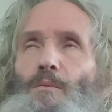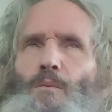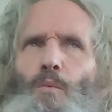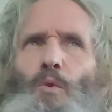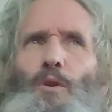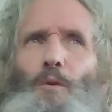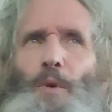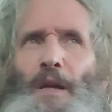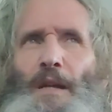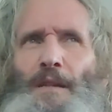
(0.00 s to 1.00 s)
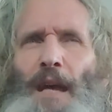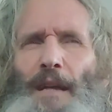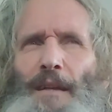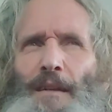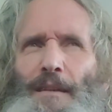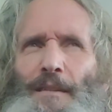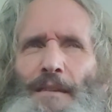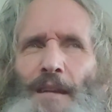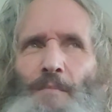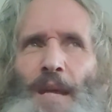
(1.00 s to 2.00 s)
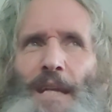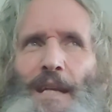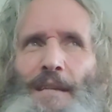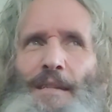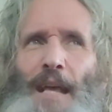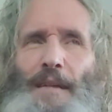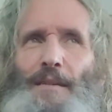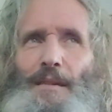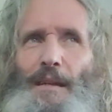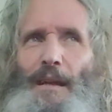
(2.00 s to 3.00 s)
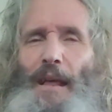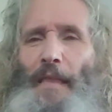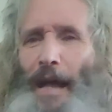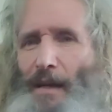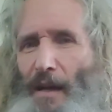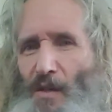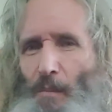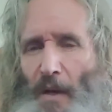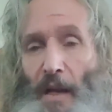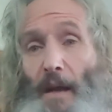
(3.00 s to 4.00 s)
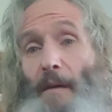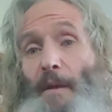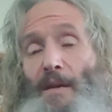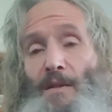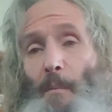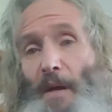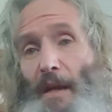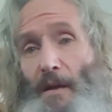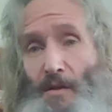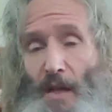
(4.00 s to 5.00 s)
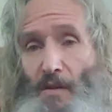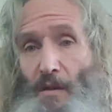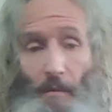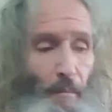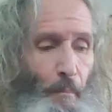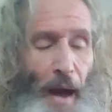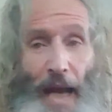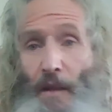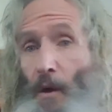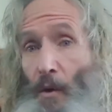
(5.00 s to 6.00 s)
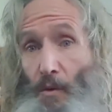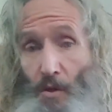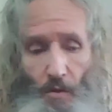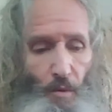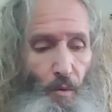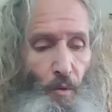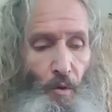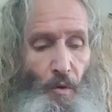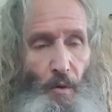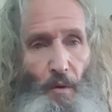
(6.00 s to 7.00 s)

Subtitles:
whirlwind. It's like it doesn't make any sense. That costs money because somebody else has to mine those or